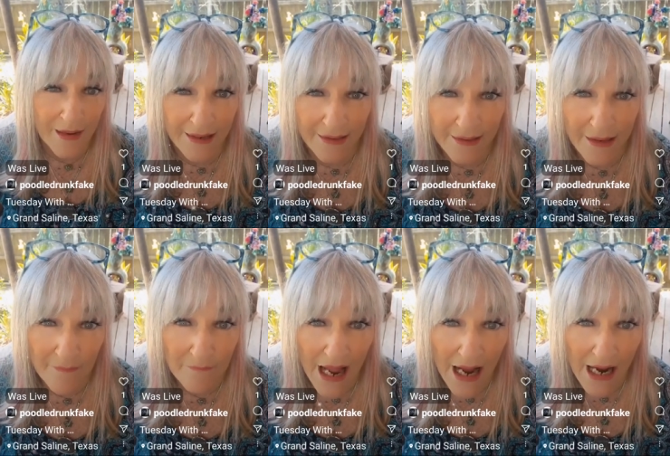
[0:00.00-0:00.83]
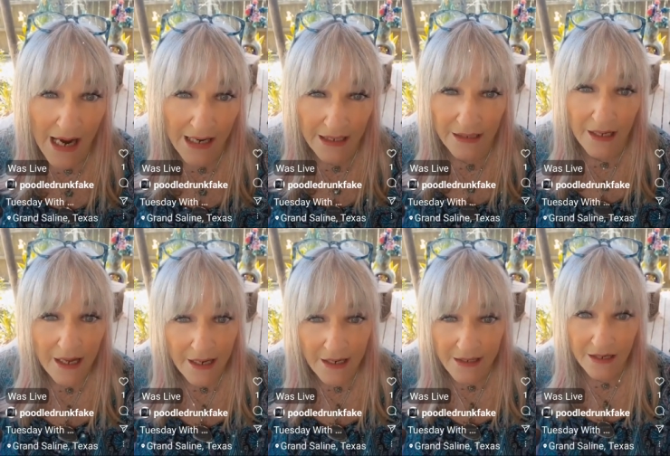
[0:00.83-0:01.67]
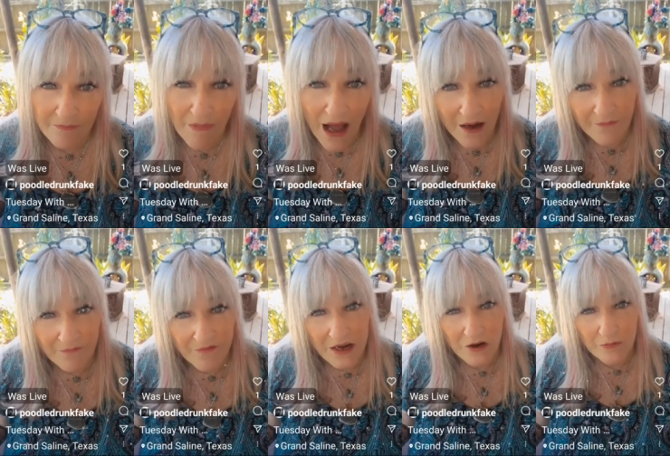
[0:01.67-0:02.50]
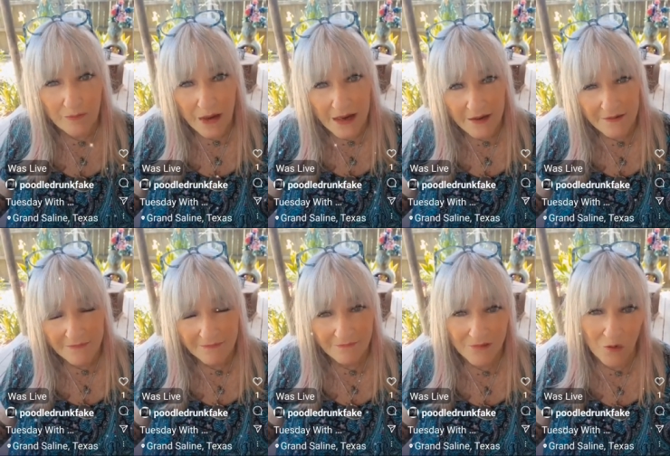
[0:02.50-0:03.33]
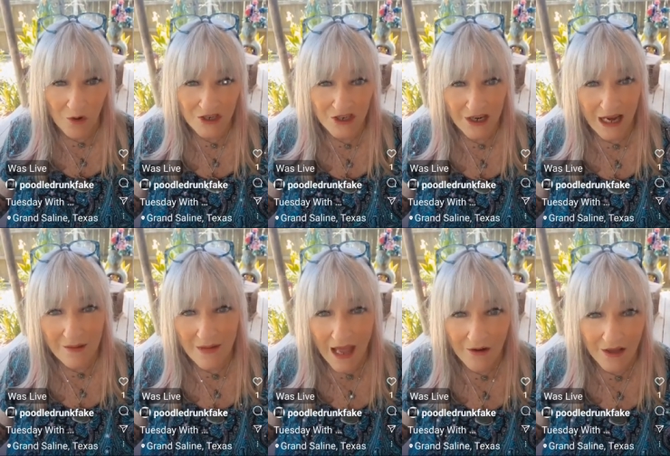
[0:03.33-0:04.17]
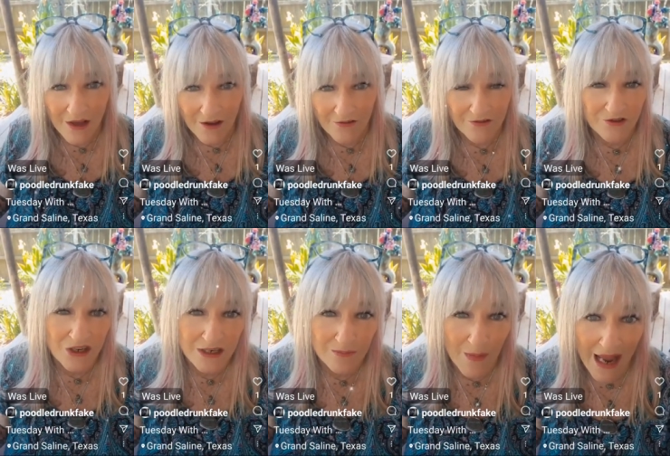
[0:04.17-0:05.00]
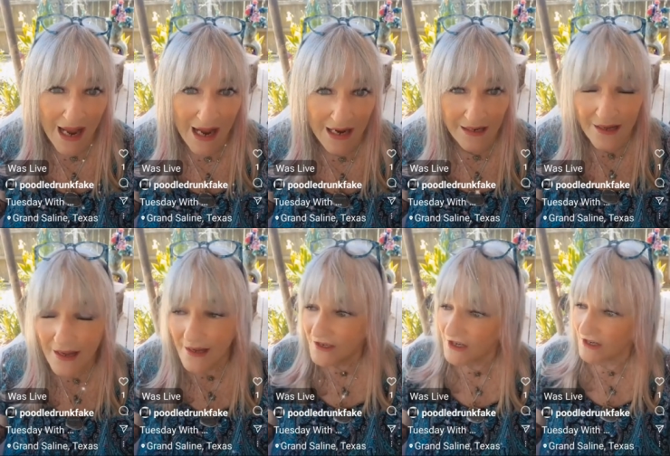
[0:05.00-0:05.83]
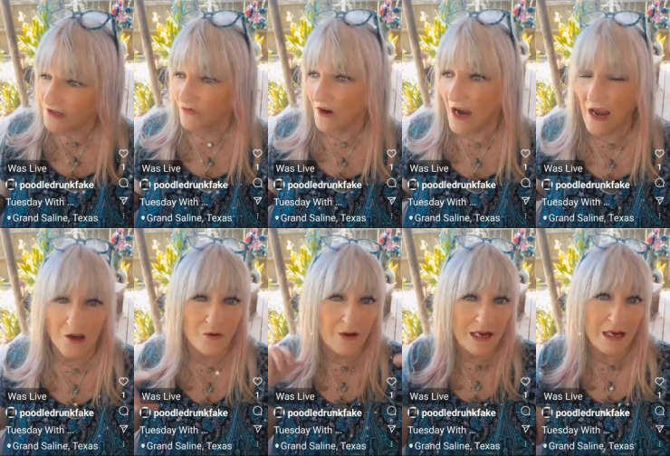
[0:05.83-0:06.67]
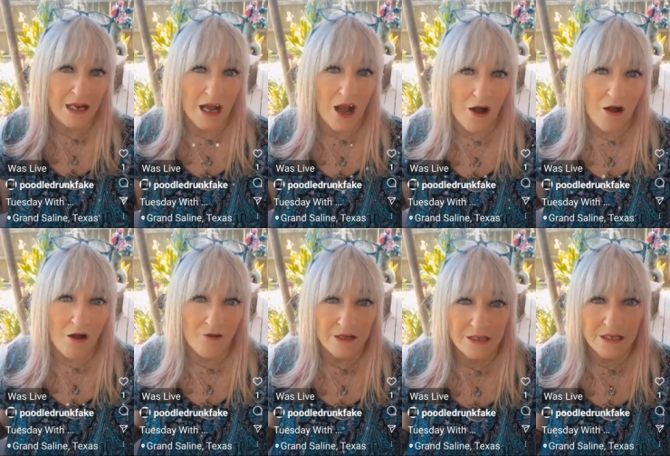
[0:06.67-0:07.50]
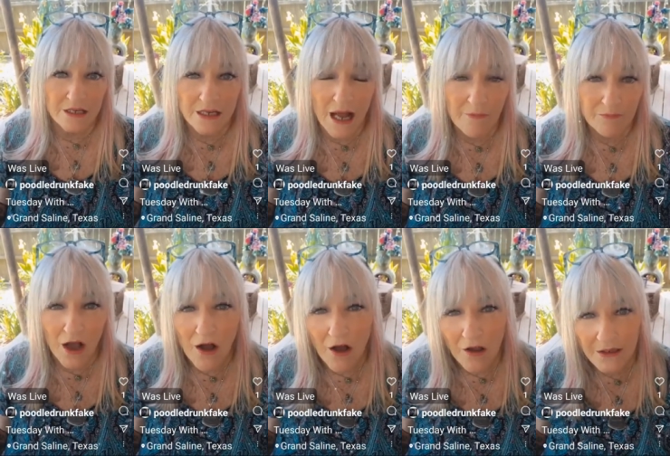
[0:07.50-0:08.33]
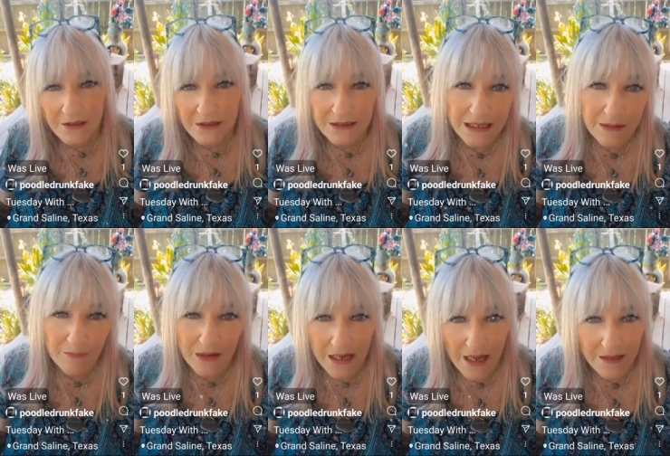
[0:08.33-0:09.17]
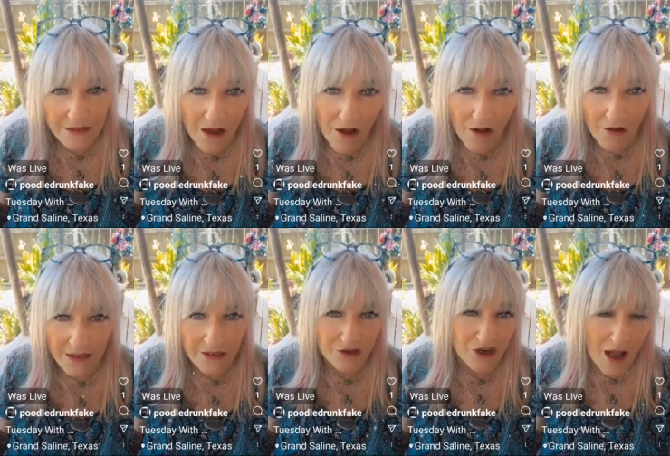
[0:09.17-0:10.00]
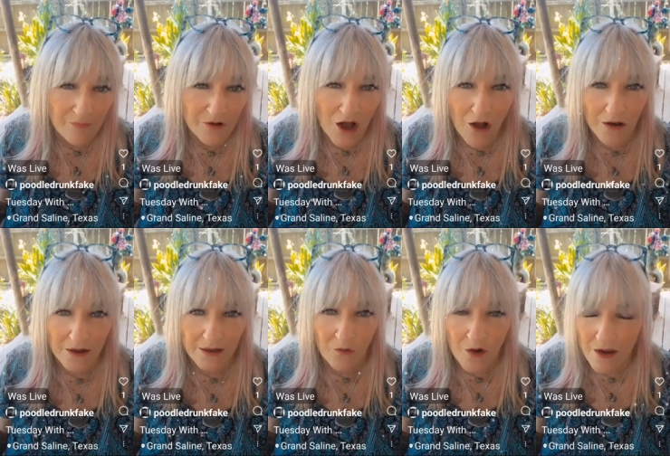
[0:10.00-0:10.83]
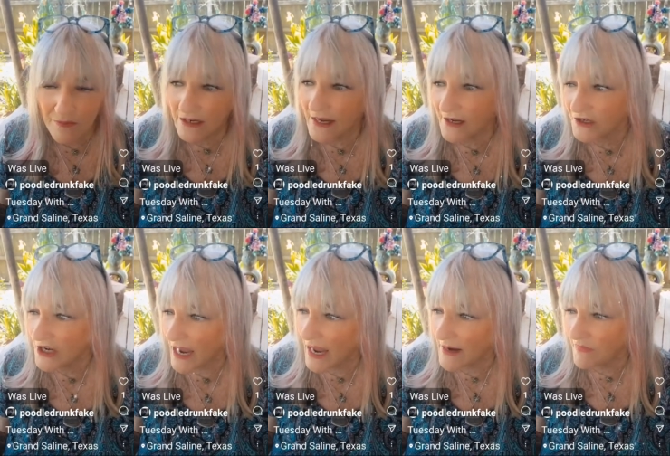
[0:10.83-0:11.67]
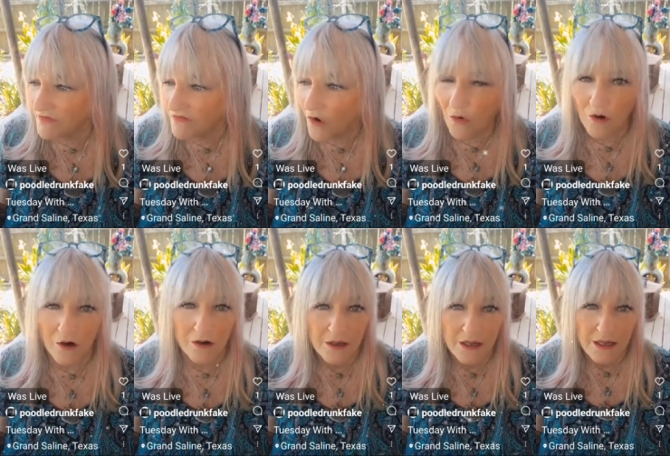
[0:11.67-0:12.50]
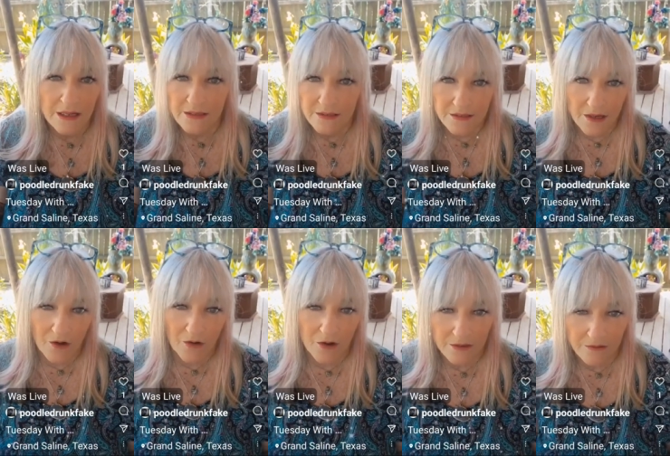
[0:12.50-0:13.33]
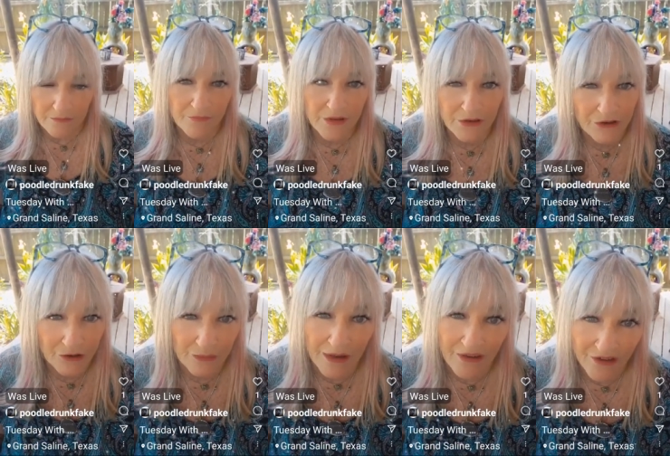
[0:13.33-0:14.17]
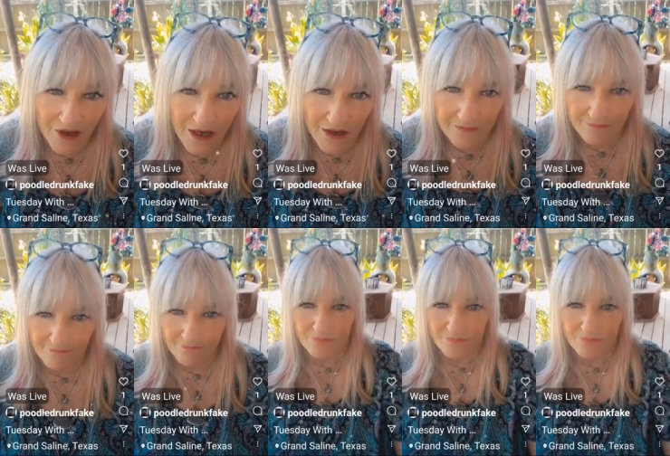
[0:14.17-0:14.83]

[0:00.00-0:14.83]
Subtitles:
is making a comeback in the bottom feeder pit, the one she came out of. She's back. She's rallying all the cop calling, CPS calling, job calling women that she had before. So it should be fun.